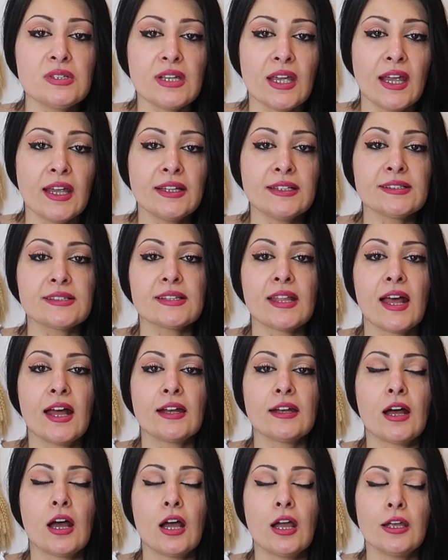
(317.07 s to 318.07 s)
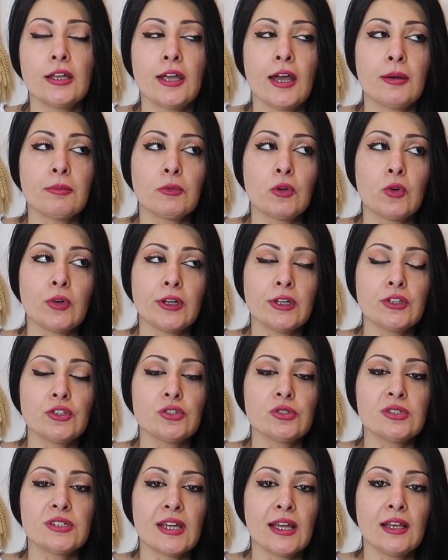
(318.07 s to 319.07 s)
things that I am going
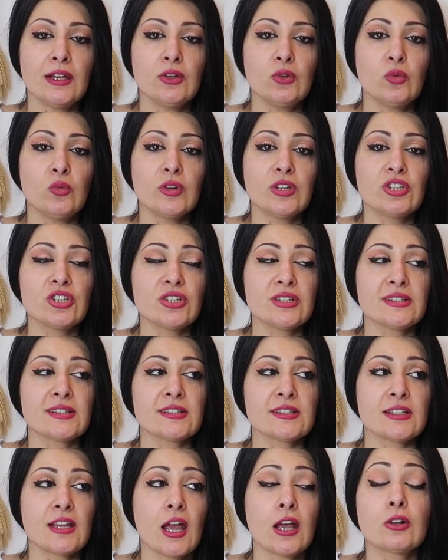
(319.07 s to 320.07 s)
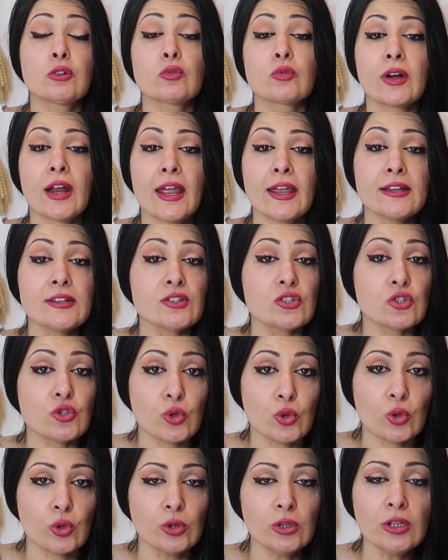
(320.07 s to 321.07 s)
to tell you, which is a great
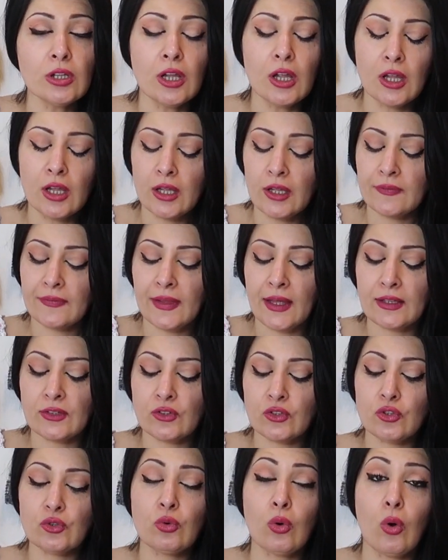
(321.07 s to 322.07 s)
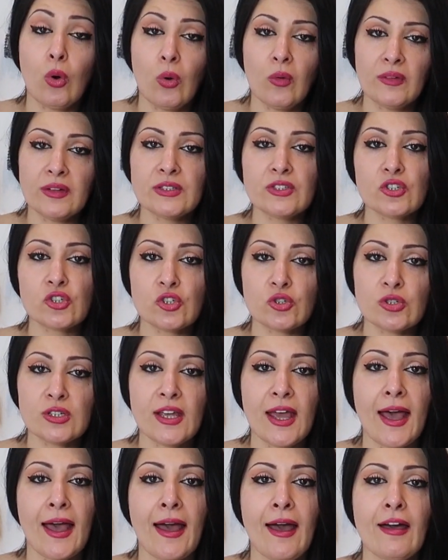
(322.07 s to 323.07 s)
tool that you always should
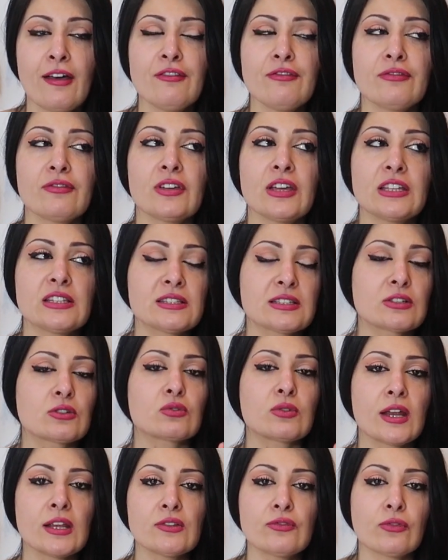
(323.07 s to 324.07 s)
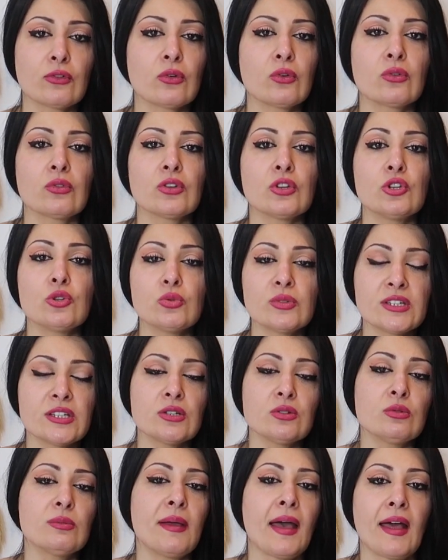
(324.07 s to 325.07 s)
have, it's great for
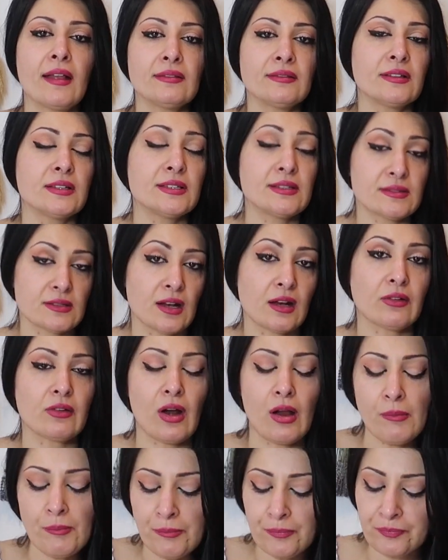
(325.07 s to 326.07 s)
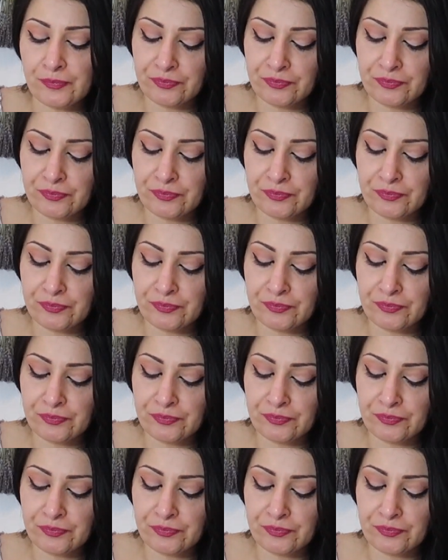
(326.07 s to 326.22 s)
YouTube and Instagram,